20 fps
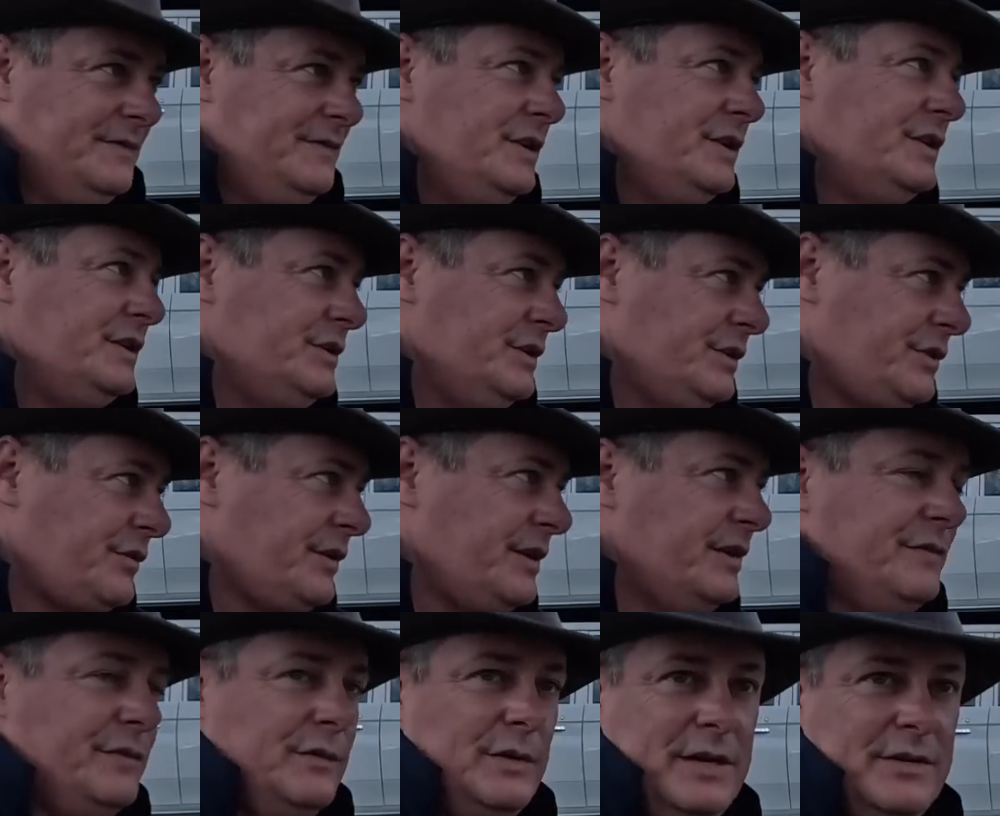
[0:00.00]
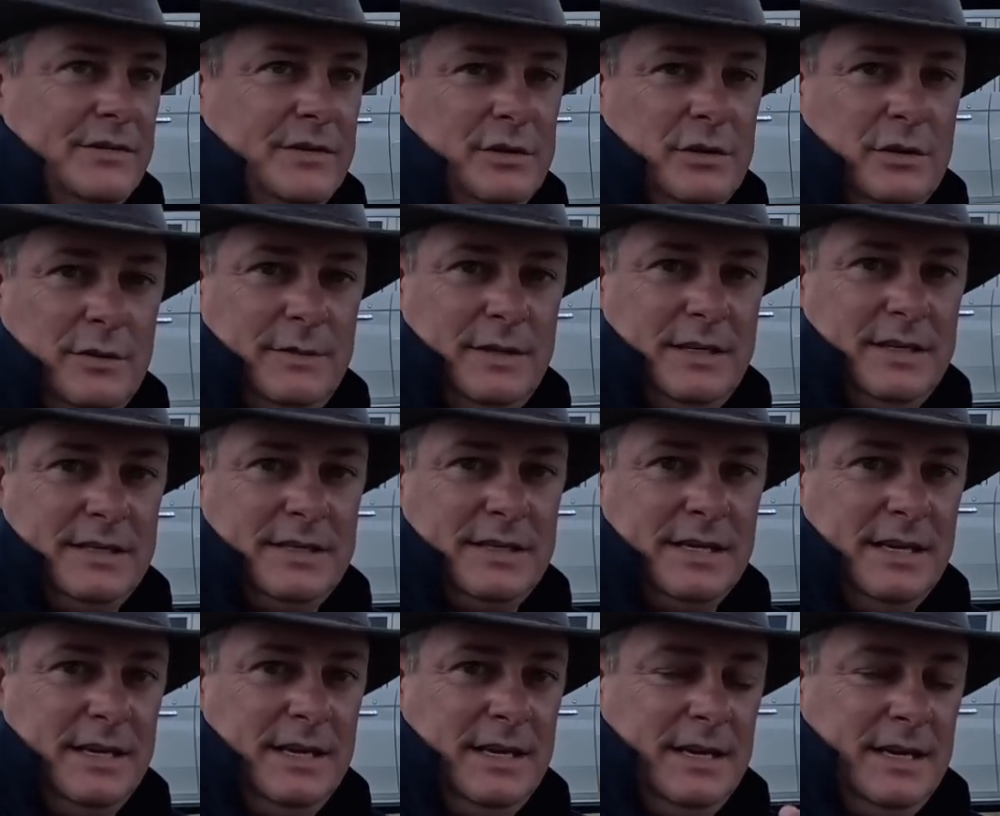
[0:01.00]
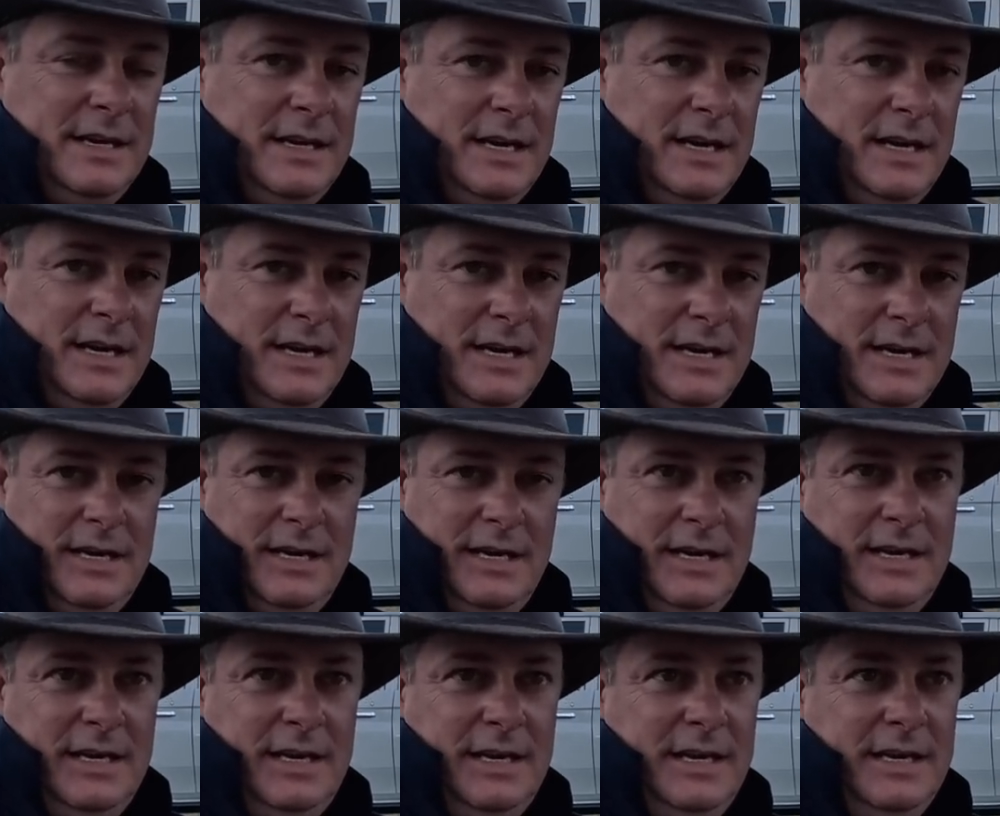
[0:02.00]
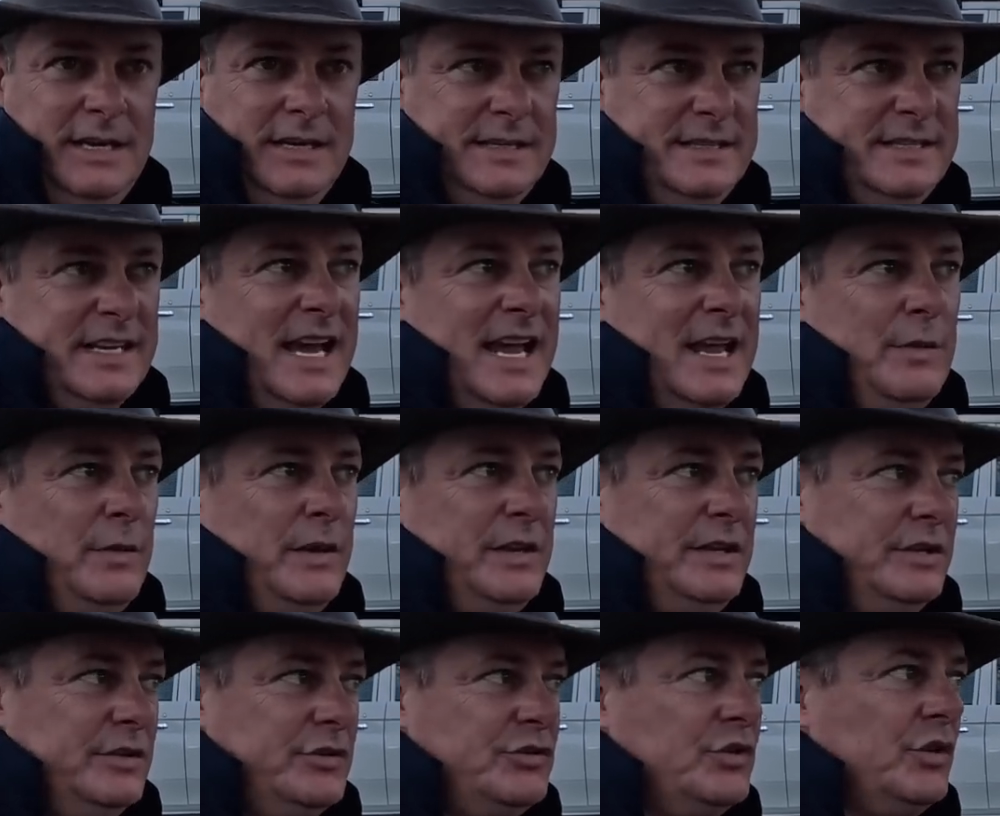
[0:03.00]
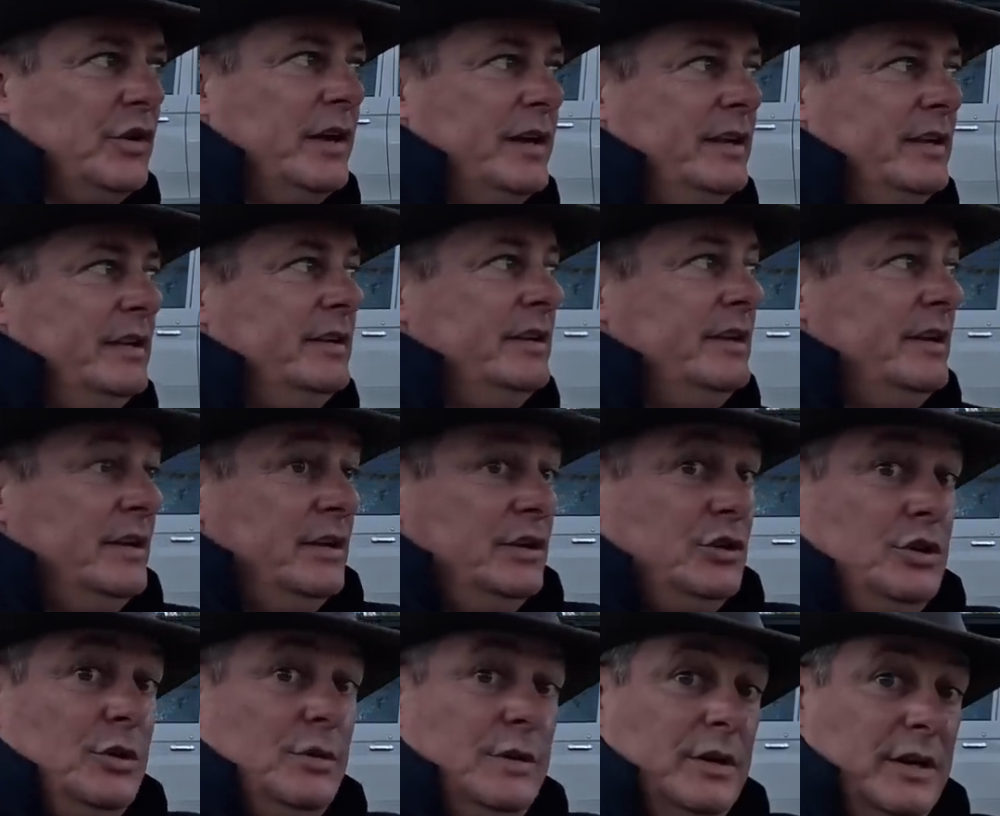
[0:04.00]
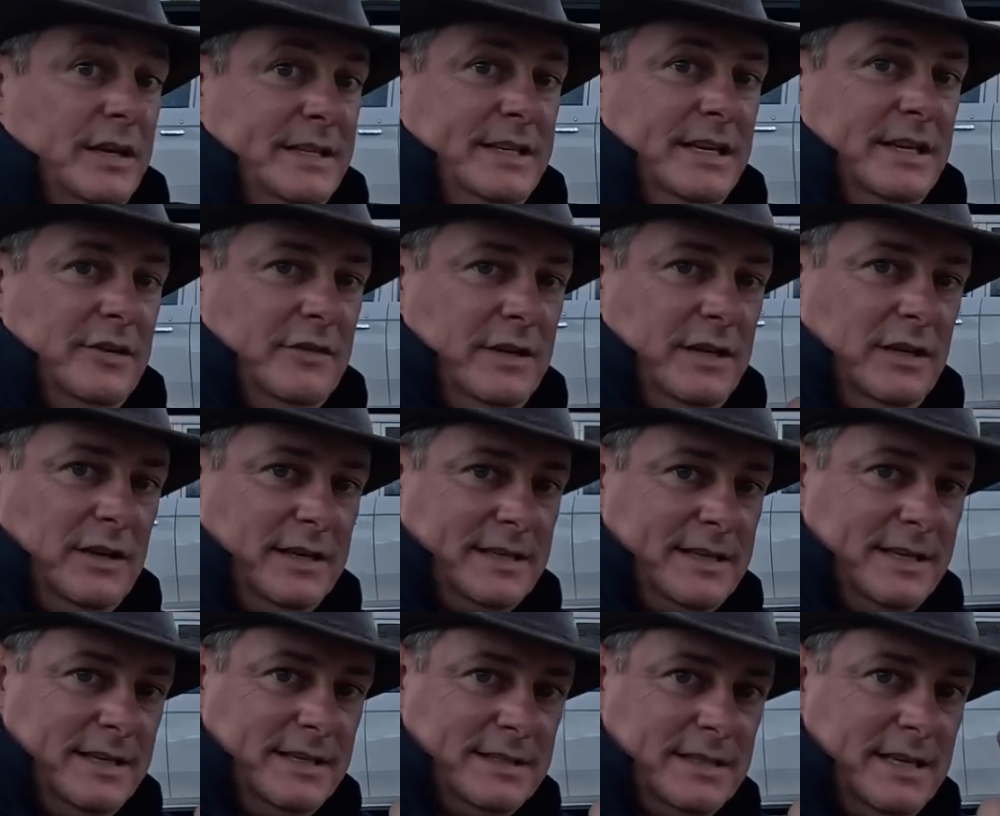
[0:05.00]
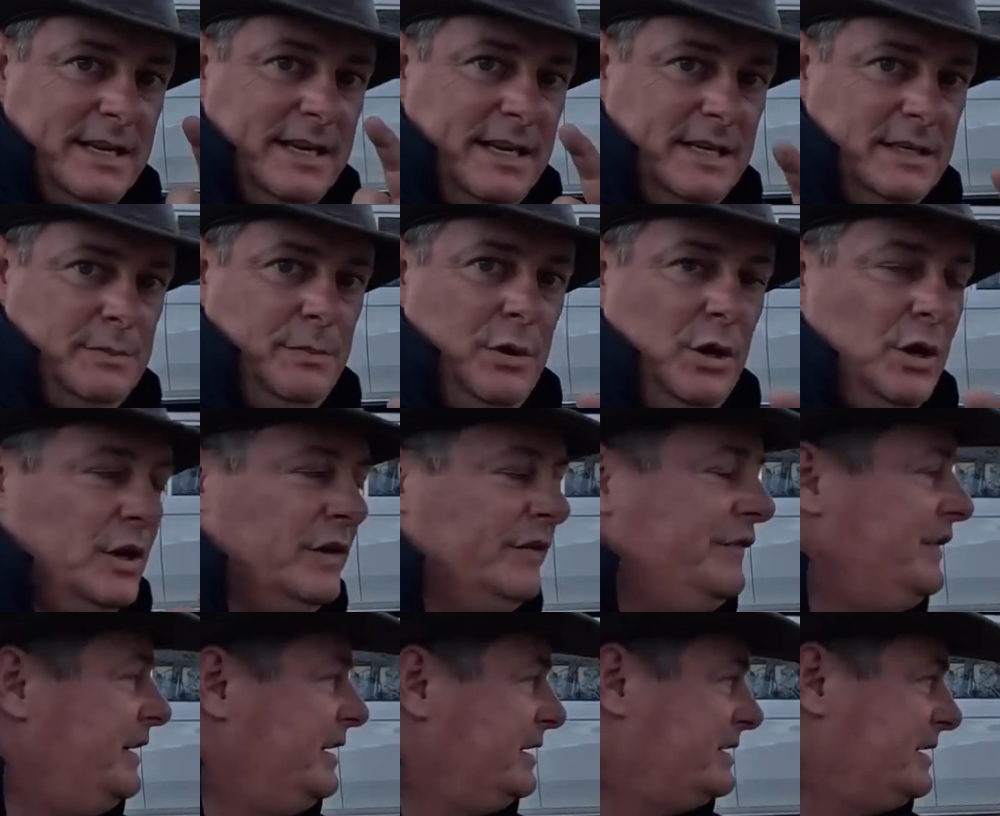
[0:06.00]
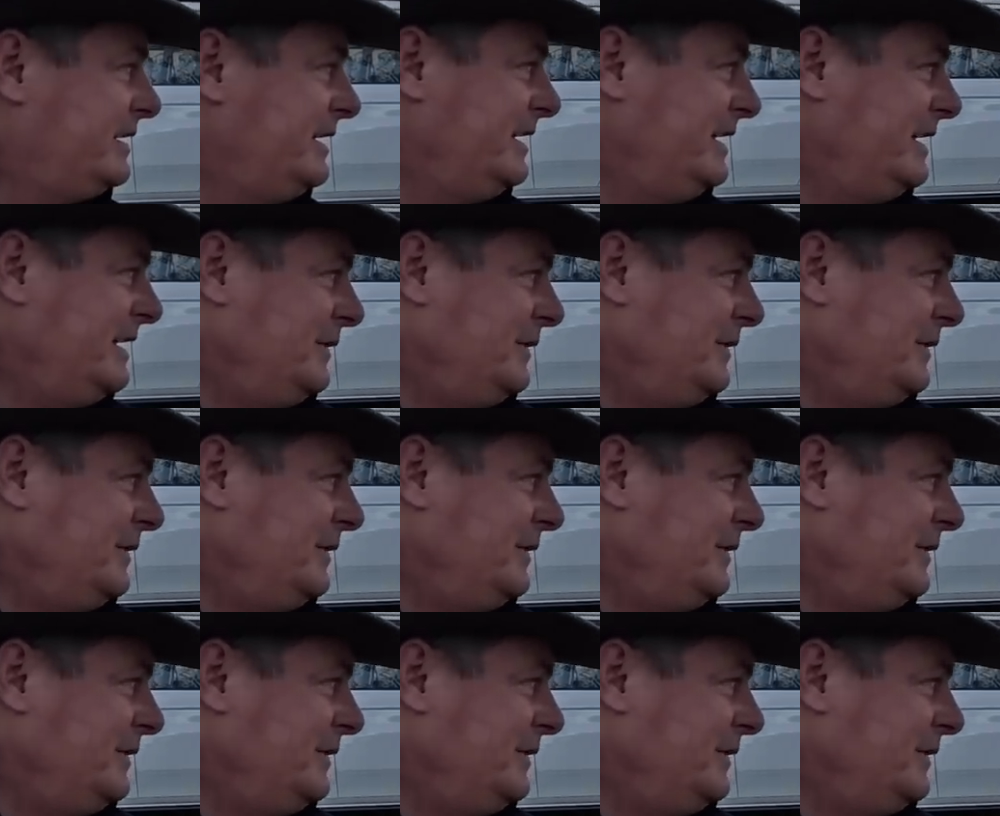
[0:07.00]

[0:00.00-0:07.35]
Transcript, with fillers: If you can do three to 400 kilometres uh, in in a day when you're trying to do an itinerary like this, it is perfect.